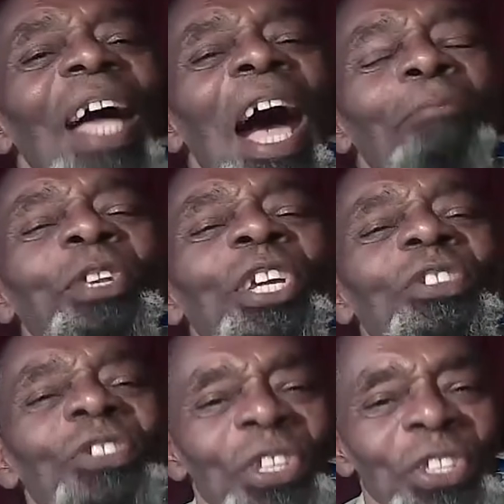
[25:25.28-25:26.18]
I'm
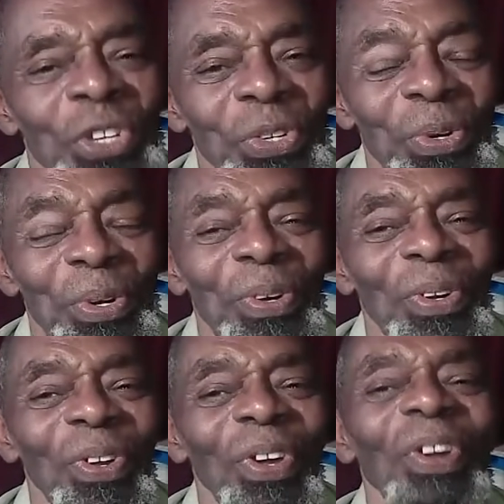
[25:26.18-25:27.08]
teaching you.
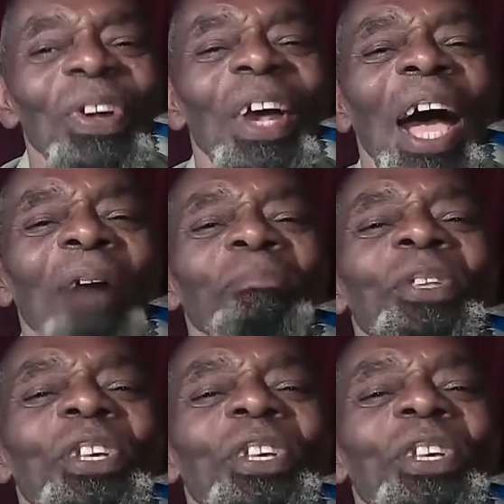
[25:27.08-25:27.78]
I'm